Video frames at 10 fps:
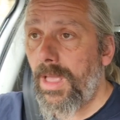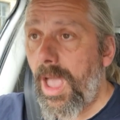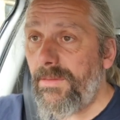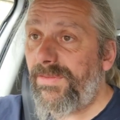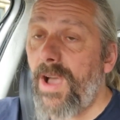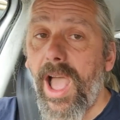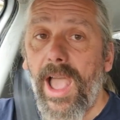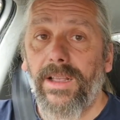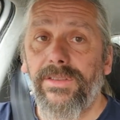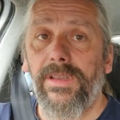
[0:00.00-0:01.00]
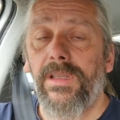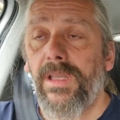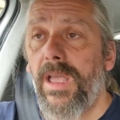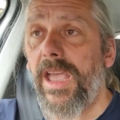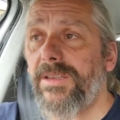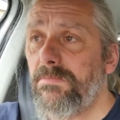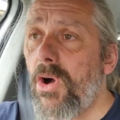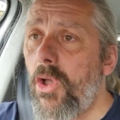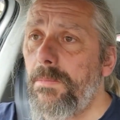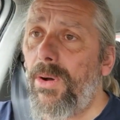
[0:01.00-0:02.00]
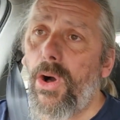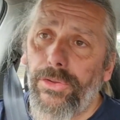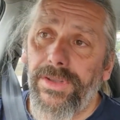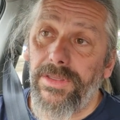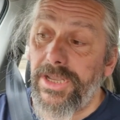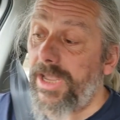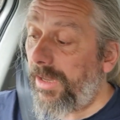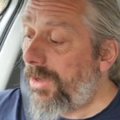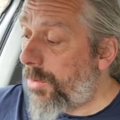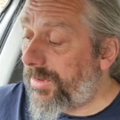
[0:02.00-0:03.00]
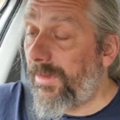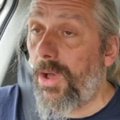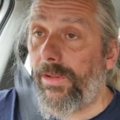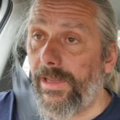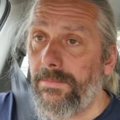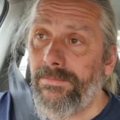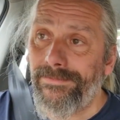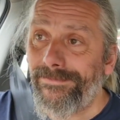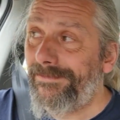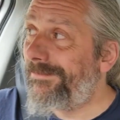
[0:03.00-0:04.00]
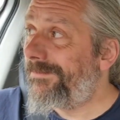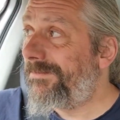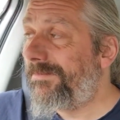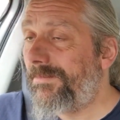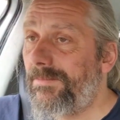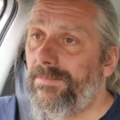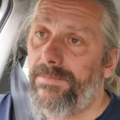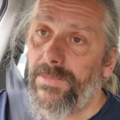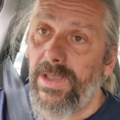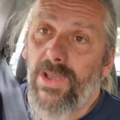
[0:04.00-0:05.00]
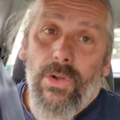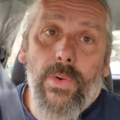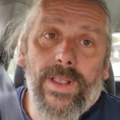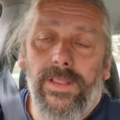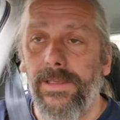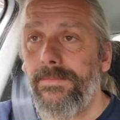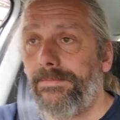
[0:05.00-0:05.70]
In fact, it's more important that you can go slowly than go quickly.